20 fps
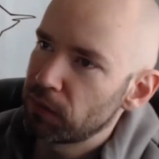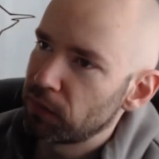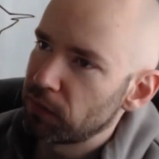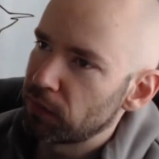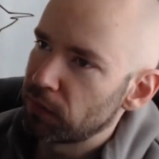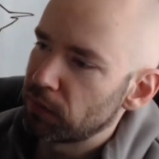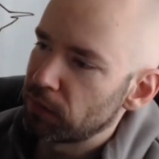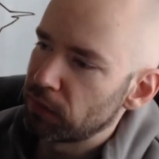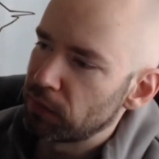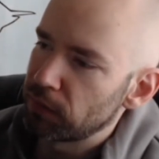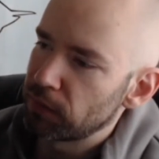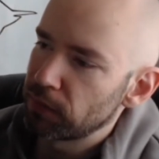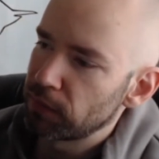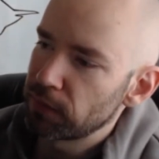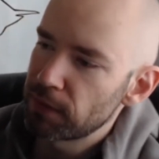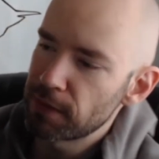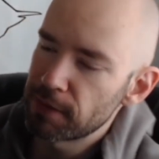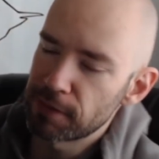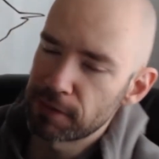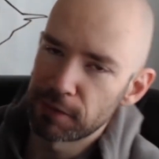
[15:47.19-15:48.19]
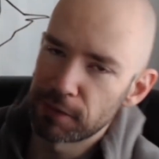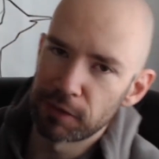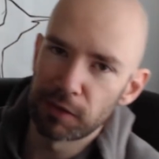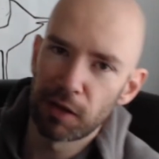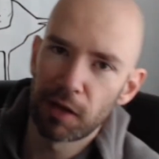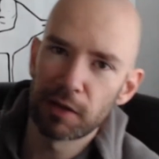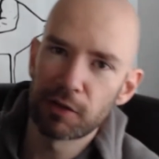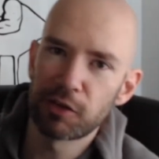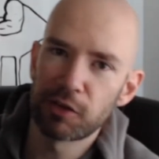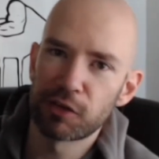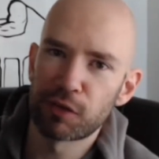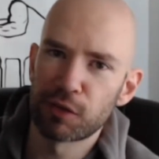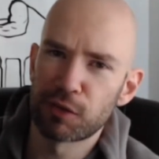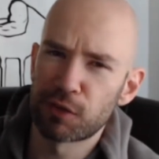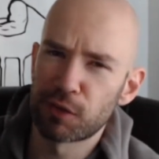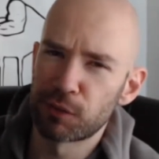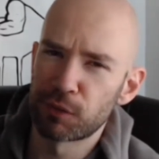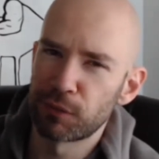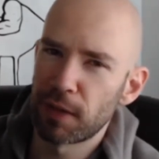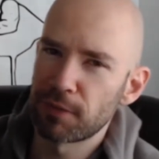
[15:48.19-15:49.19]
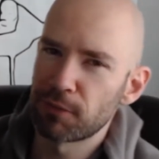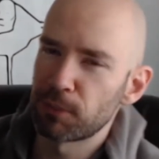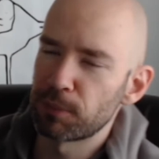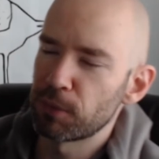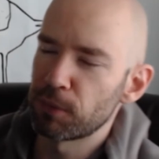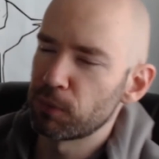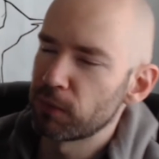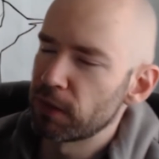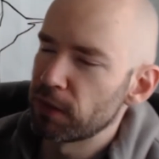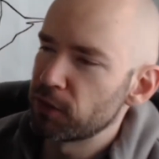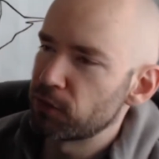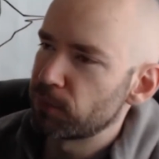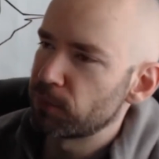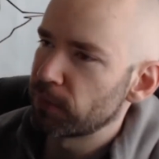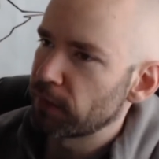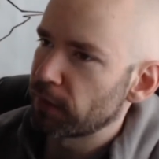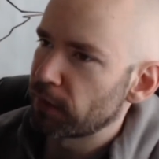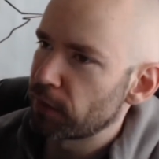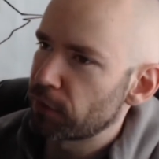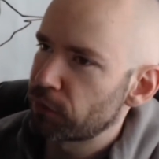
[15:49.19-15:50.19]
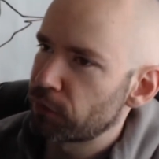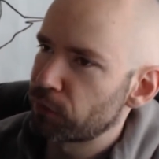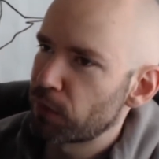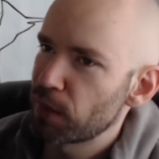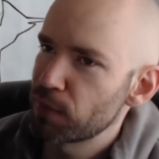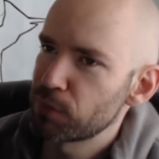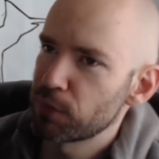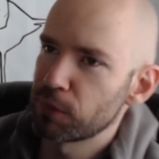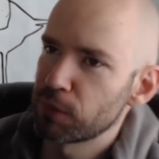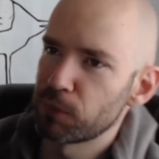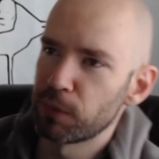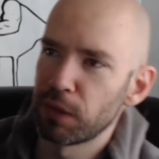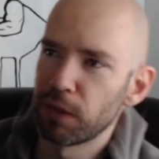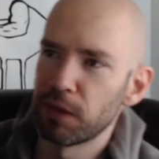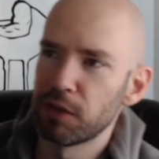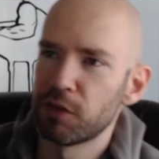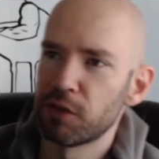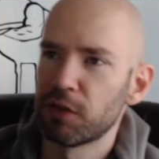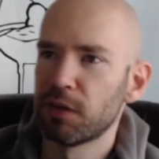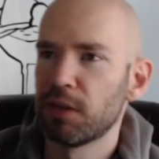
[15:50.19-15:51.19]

and not just a survivable wage, but like a thriving wage,